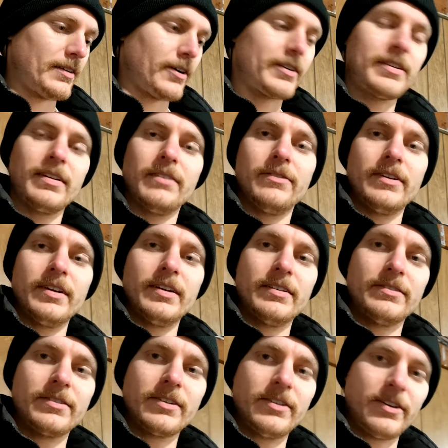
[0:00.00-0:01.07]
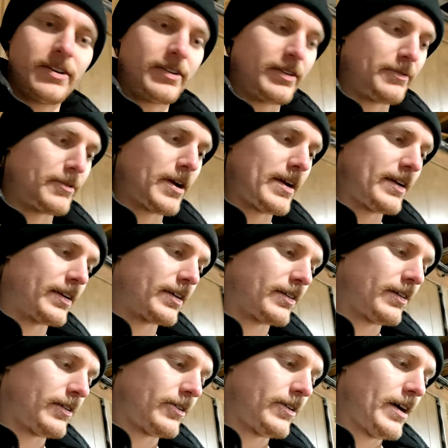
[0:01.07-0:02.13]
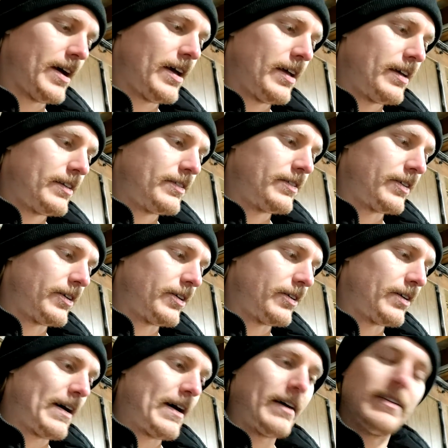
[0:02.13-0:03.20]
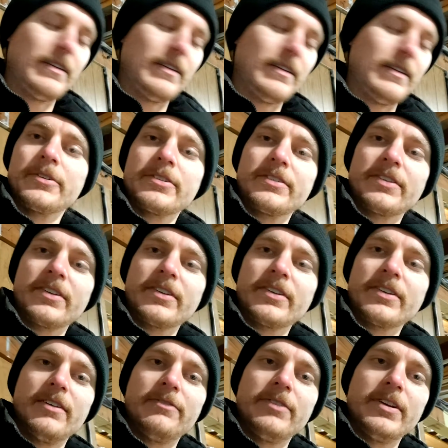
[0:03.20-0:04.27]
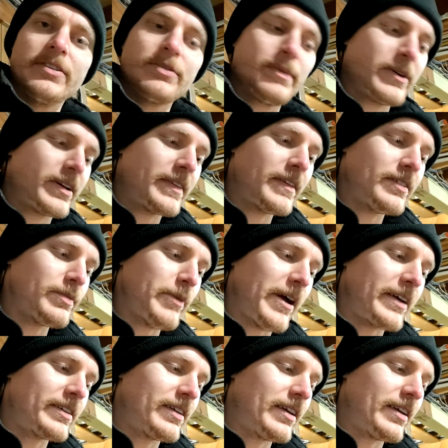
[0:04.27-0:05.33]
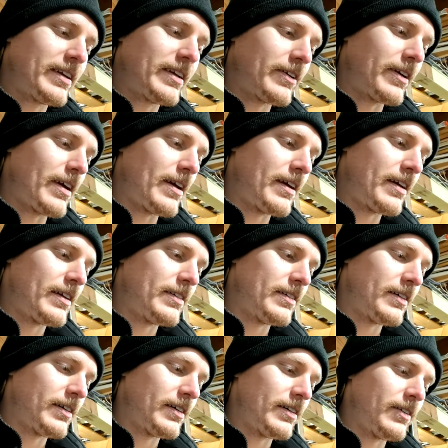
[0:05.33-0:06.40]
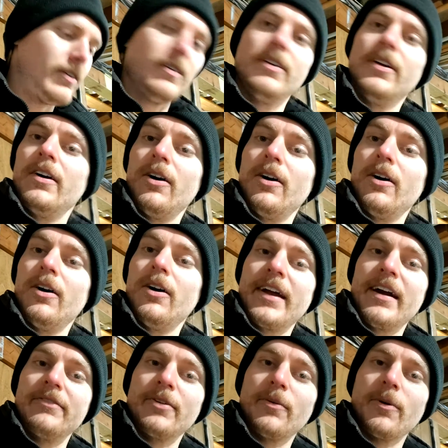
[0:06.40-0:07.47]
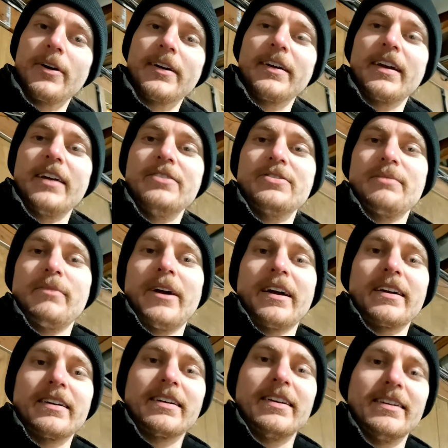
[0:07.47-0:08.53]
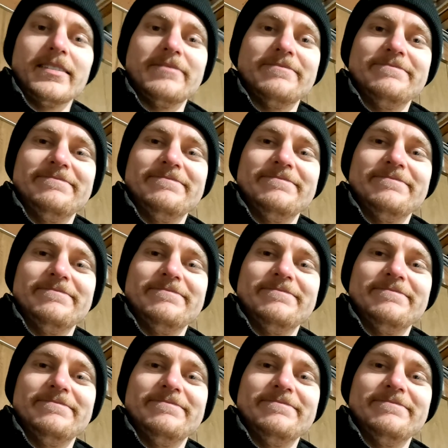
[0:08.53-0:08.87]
RTV is cured and ready to go. So uh, now we're just going to finish putting this back together and uh, hopefully have a working engine back again.